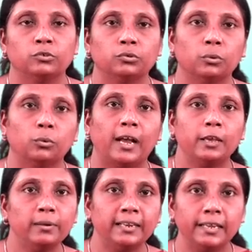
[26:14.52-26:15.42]
So
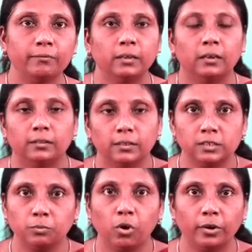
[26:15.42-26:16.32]
I believe
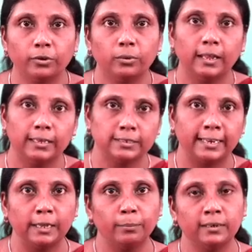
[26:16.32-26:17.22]
this module has
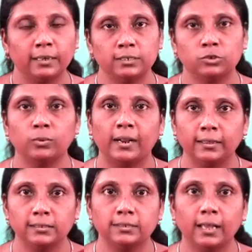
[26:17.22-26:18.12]
enabled us to
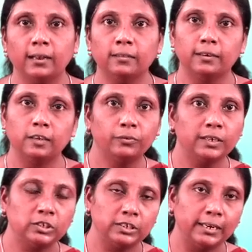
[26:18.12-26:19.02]
understand the
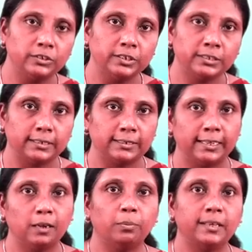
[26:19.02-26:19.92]
different changes that
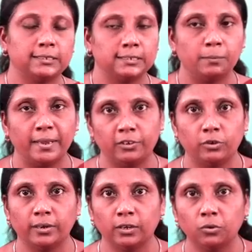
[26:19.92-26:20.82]
take place in meat
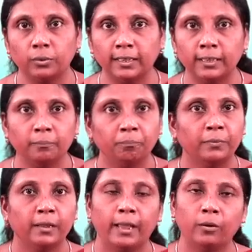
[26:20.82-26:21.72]
during cooking
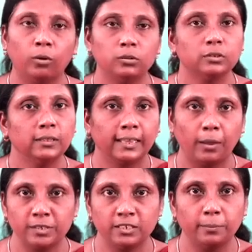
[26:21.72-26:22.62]
and also the
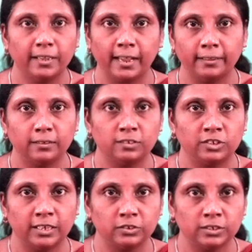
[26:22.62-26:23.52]
chemistry behind these
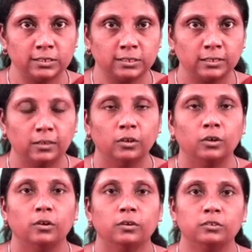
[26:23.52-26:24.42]
changes.
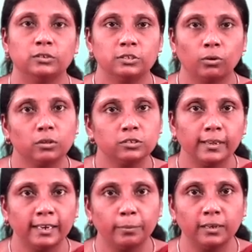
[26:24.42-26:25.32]
So this will also
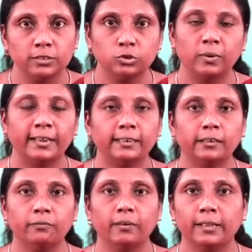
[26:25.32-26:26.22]
enable us to
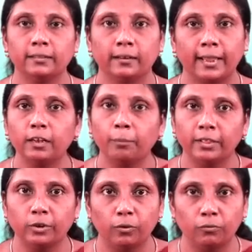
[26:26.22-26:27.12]
identify the right
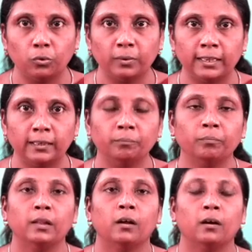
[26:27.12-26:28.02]
method of cooking
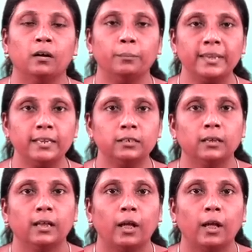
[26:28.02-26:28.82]
uh, meat